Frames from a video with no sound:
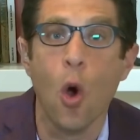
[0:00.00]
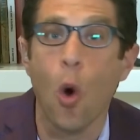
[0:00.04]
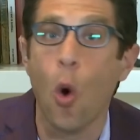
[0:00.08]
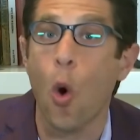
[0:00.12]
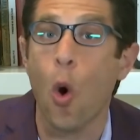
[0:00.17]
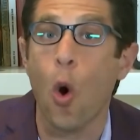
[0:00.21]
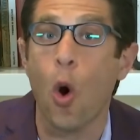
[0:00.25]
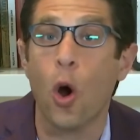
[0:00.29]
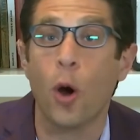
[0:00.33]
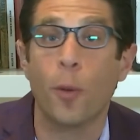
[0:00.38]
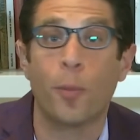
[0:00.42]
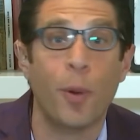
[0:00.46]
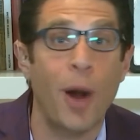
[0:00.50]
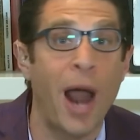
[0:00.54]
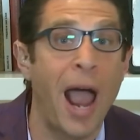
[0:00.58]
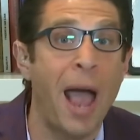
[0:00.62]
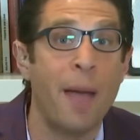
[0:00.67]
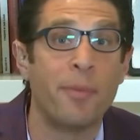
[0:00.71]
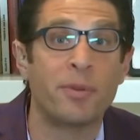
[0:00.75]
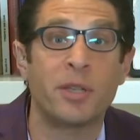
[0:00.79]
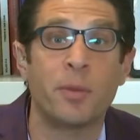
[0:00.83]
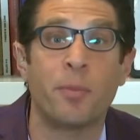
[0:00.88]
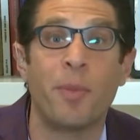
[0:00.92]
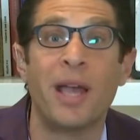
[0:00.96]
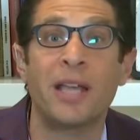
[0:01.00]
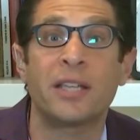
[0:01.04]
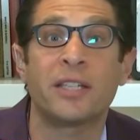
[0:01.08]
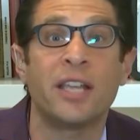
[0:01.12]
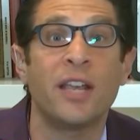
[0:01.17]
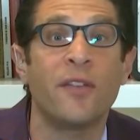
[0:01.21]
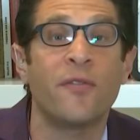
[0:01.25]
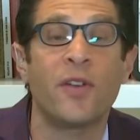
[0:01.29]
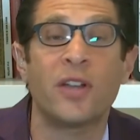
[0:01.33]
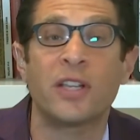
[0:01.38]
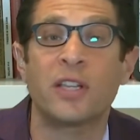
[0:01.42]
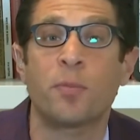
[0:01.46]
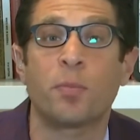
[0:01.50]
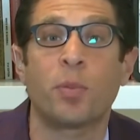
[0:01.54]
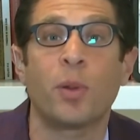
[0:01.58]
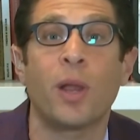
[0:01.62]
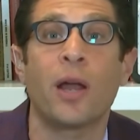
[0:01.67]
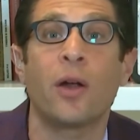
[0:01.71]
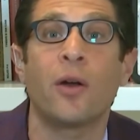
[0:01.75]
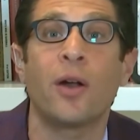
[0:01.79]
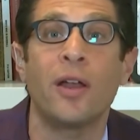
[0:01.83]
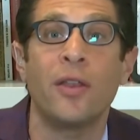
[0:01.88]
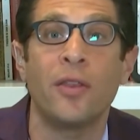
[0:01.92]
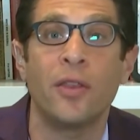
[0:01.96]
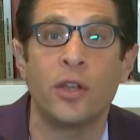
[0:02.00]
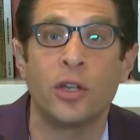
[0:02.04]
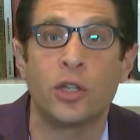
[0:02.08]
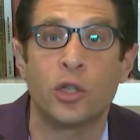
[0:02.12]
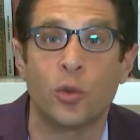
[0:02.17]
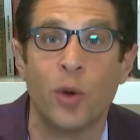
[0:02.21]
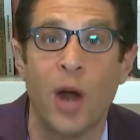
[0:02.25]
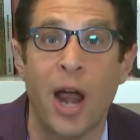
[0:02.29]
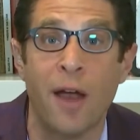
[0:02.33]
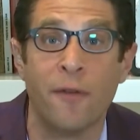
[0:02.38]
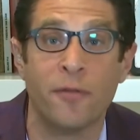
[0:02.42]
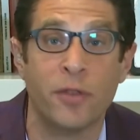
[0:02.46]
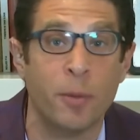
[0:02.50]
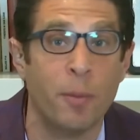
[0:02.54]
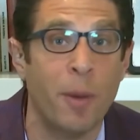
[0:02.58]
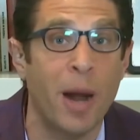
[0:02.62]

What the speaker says: or perhaps the best defensive player in the draft.